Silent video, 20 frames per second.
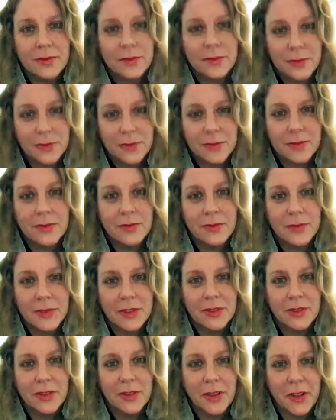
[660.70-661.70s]
the
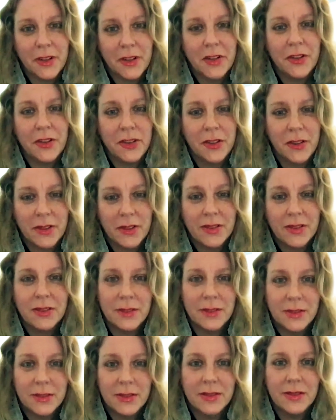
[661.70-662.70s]
meantime, we just continue
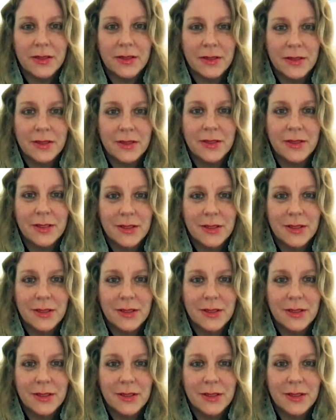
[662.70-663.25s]
to live our life, and